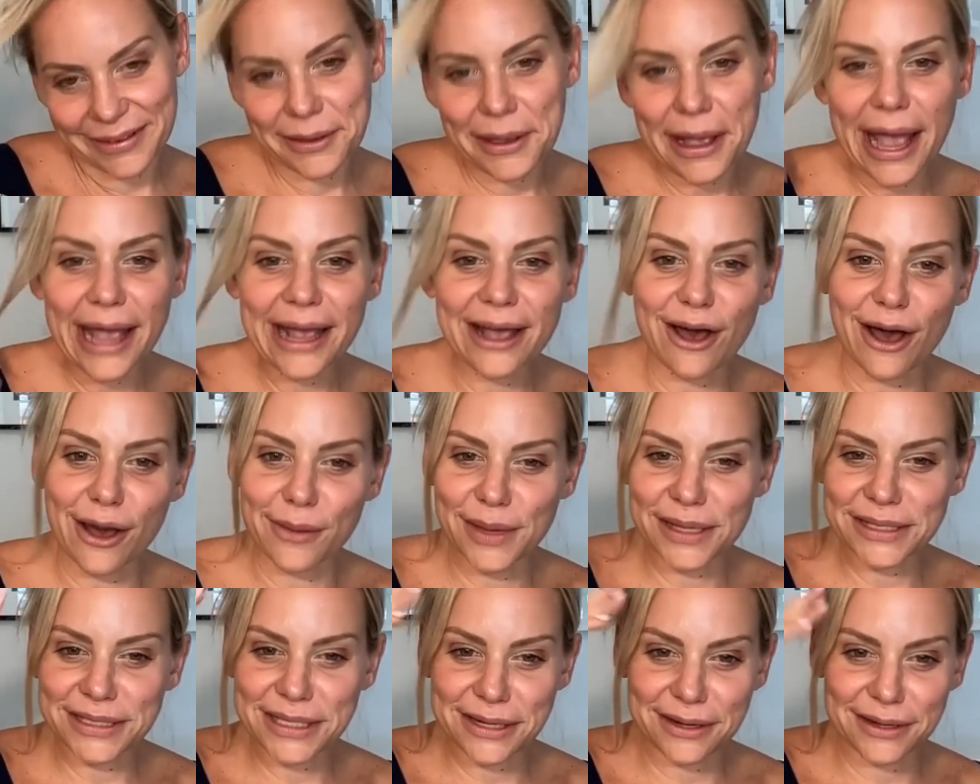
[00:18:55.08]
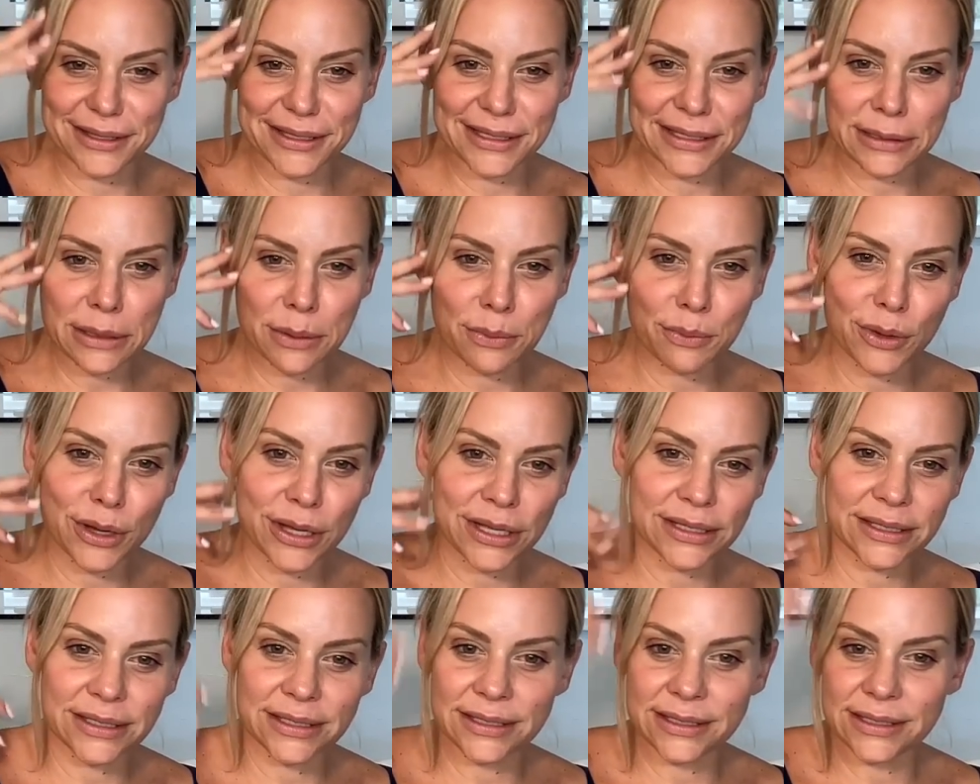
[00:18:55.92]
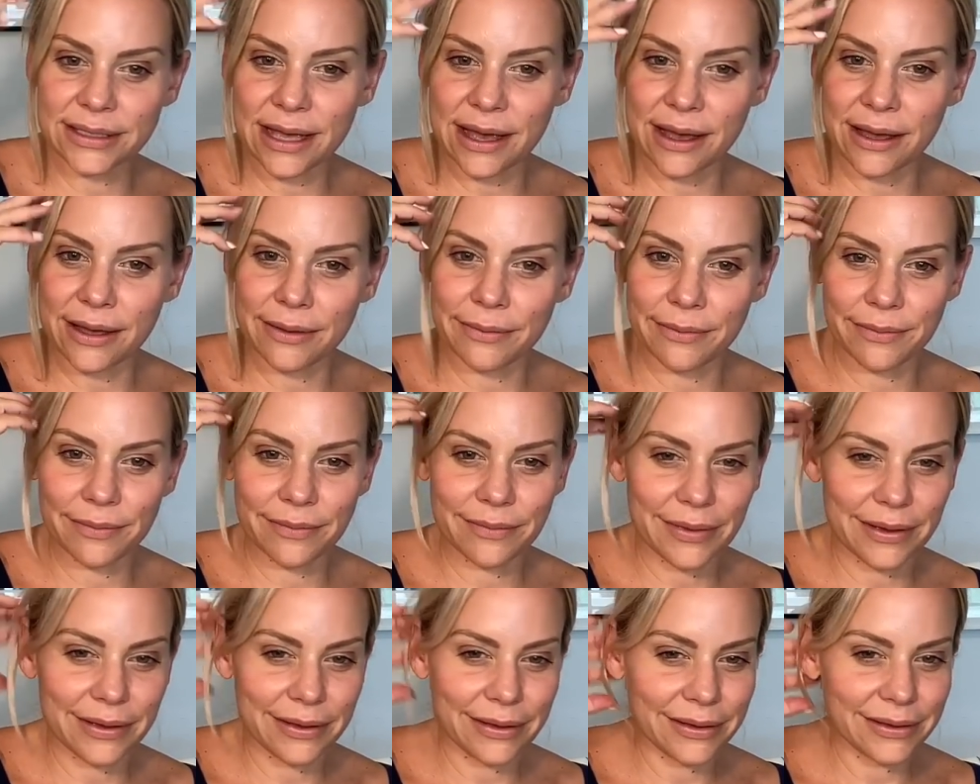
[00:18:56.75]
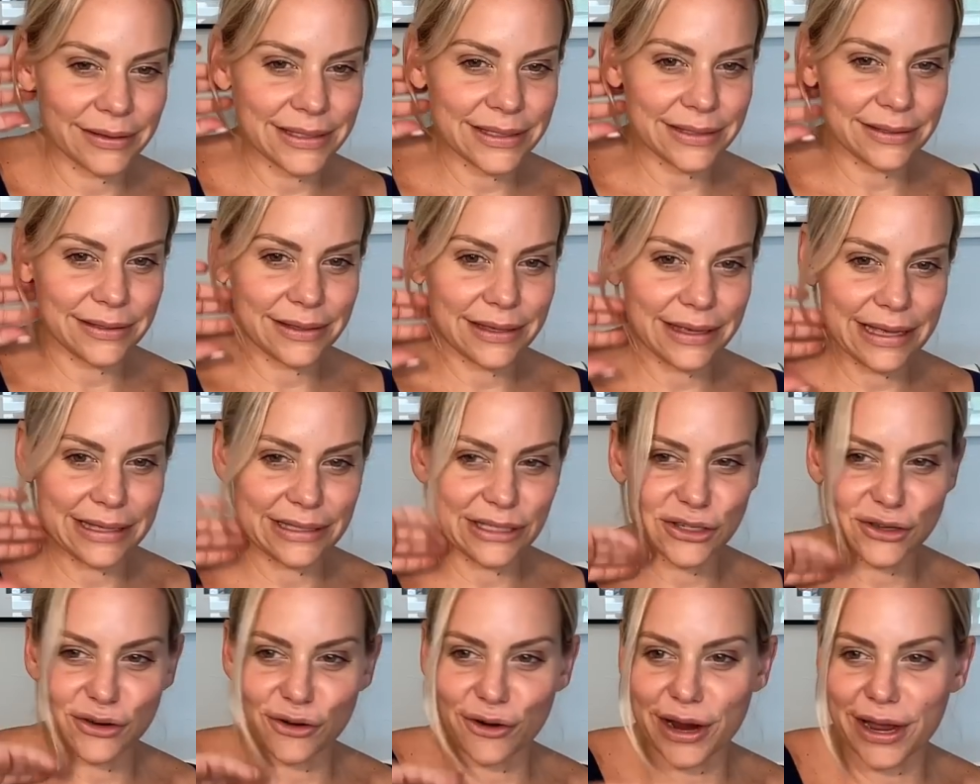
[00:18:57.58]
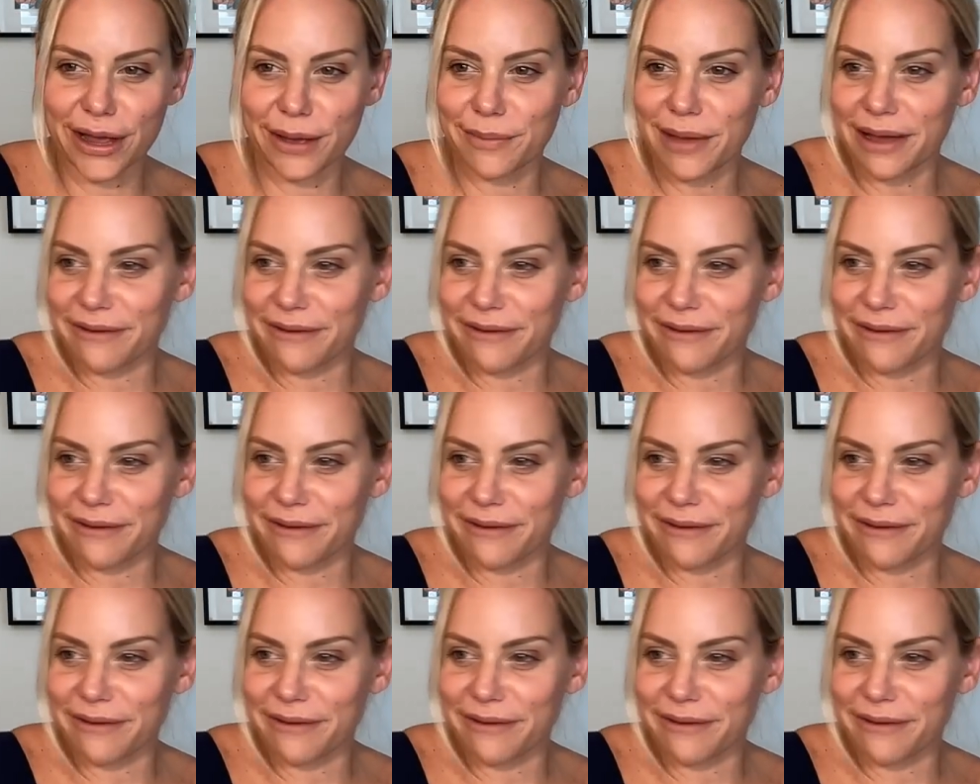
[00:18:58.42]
I commented on someone's Instagram,